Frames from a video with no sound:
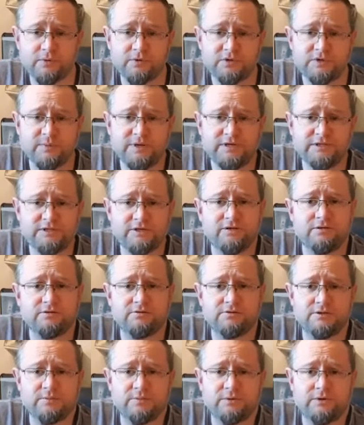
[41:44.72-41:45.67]
mentioned
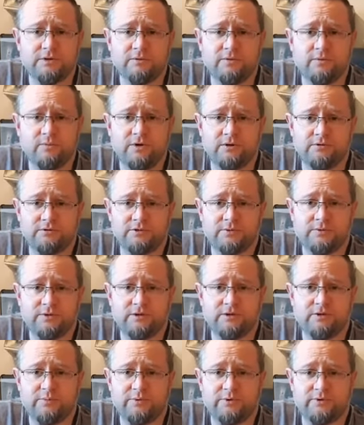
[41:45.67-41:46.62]
on some of
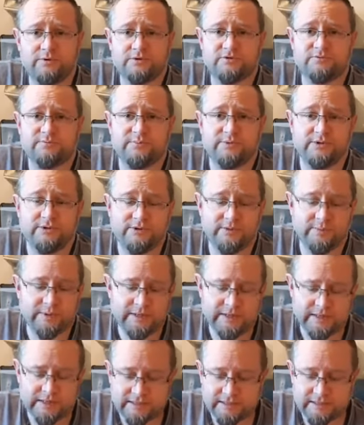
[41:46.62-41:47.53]
the other posts I've put up.